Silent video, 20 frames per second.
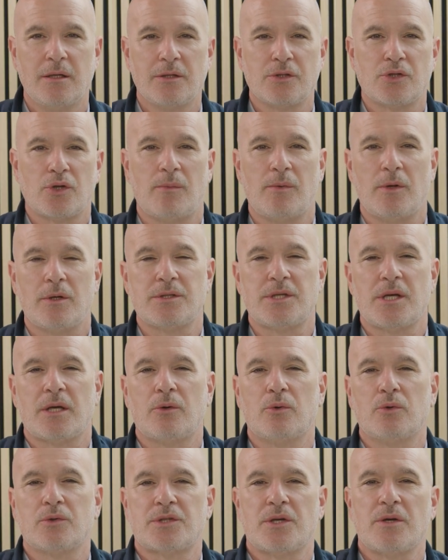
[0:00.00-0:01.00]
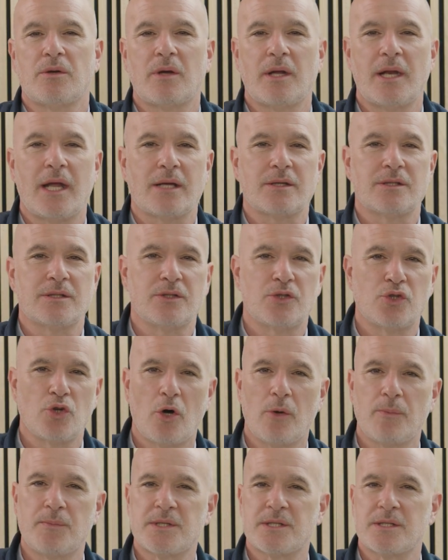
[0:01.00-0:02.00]
Joblogic also connects to
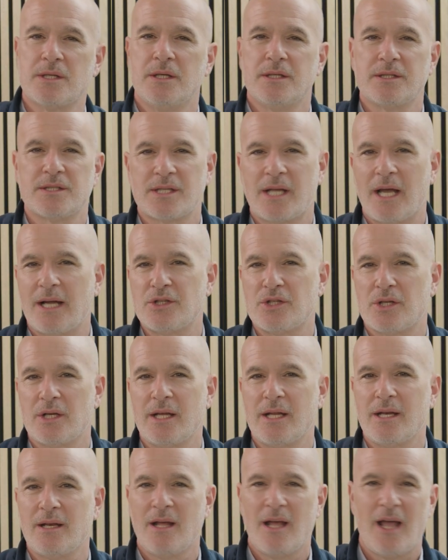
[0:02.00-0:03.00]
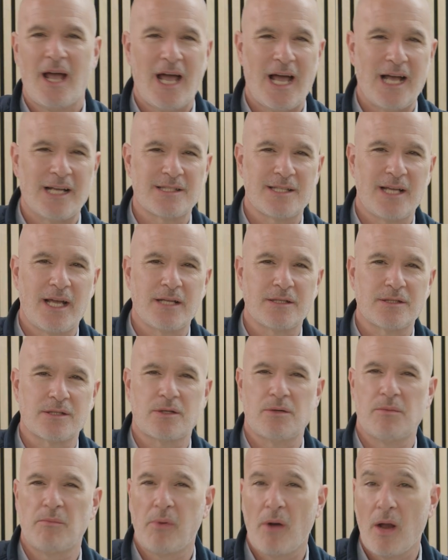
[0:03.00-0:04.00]
jobs, scheduling, assets,
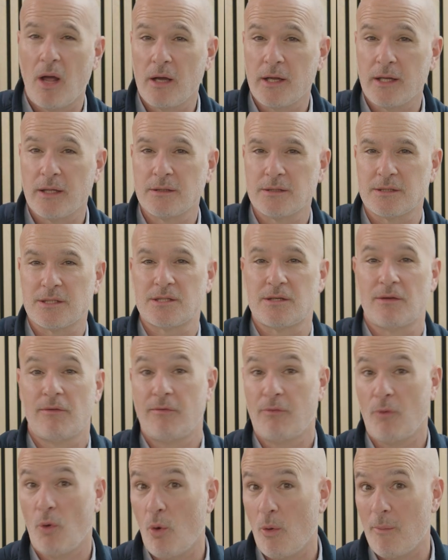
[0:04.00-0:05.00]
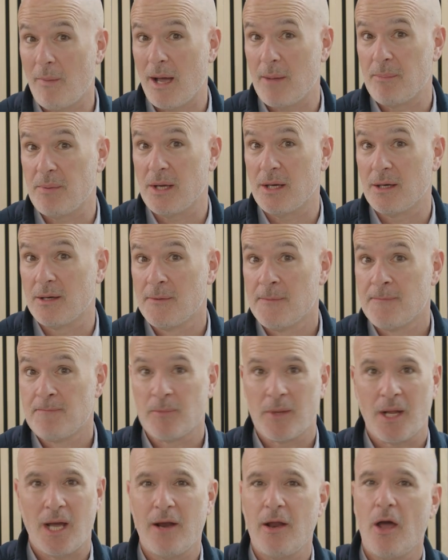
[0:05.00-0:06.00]
compliance, floor mapping,
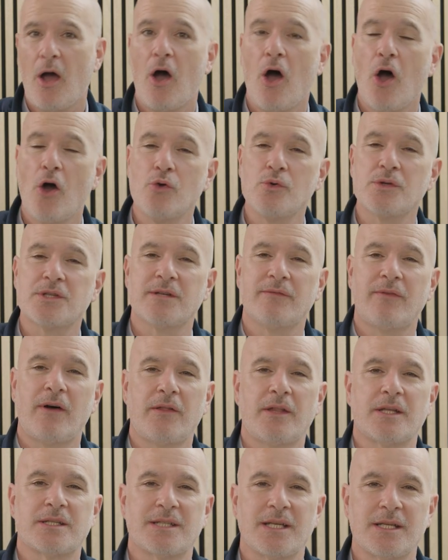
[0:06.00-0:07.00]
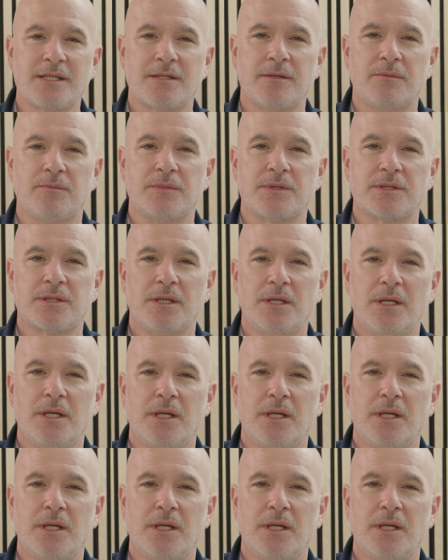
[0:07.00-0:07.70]
and a host of other systems.